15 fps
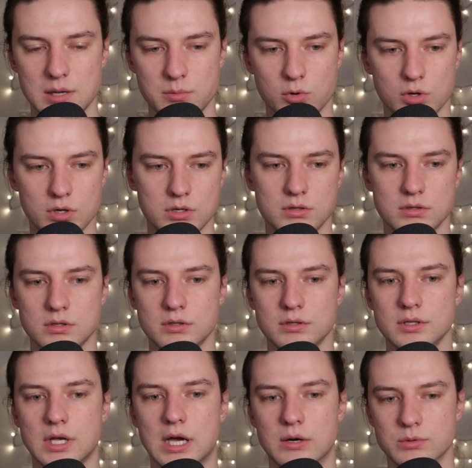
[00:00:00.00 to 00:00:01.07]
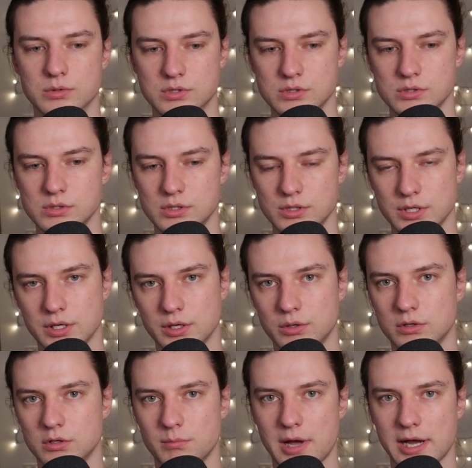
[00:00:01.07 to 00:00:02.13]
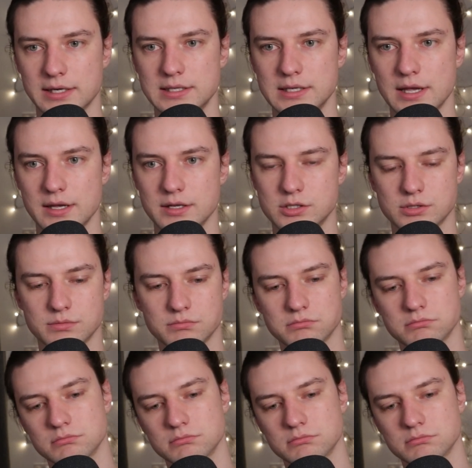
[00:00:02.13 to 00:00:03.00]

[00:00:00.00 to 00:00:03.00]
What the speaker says: keyboard. I was learning Colemak DH.